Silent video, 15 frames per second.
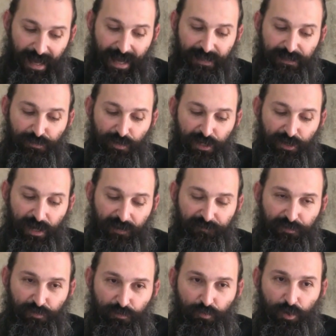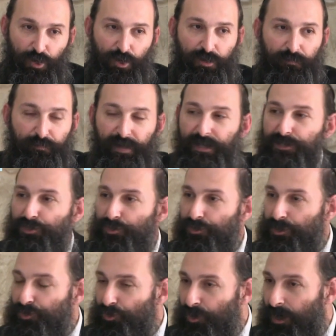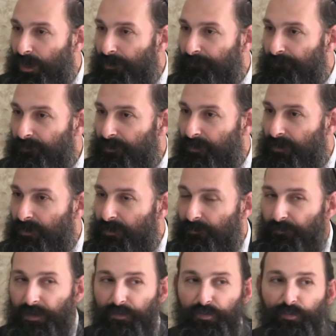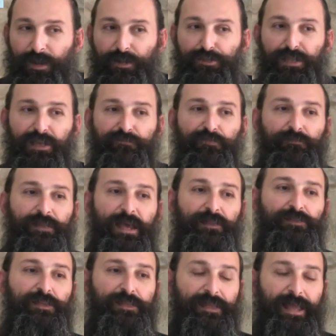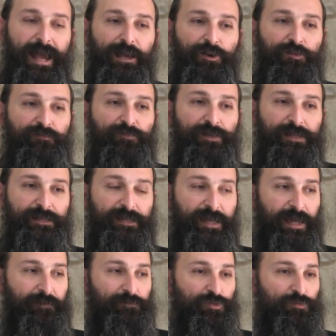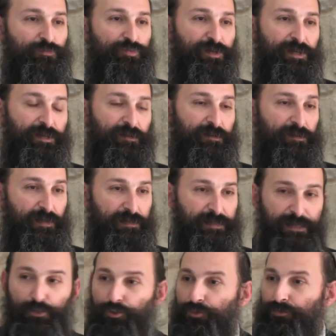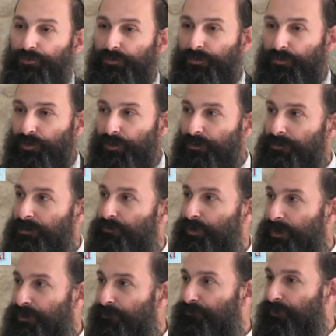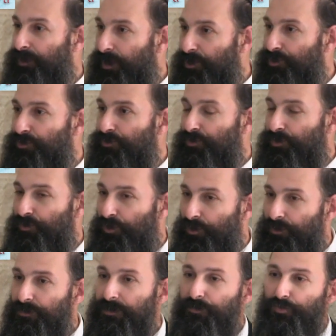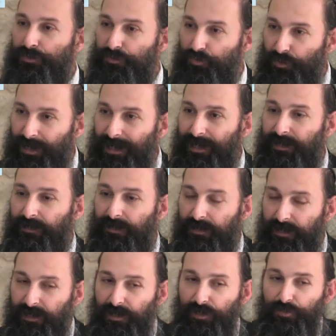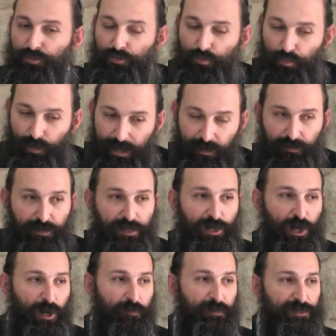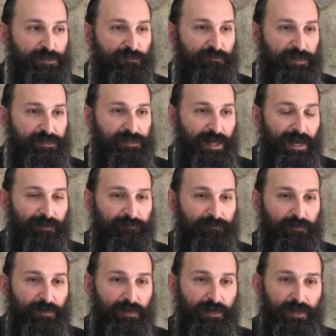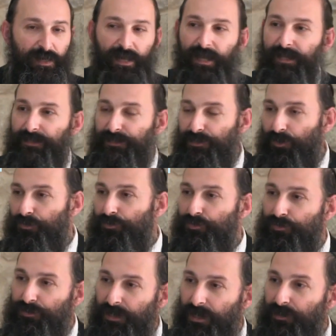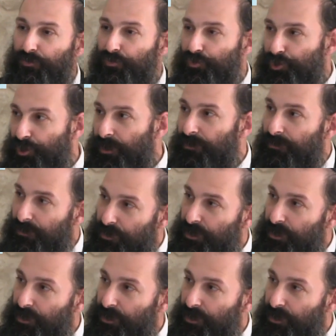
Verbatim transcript: That's where you have to work based on the Torah. But we want to take from that Yaakov, when it came to bring a tikkun to the world, a rectification to the world, he was willing to wear the garments of Esav, and so to say, to cheat the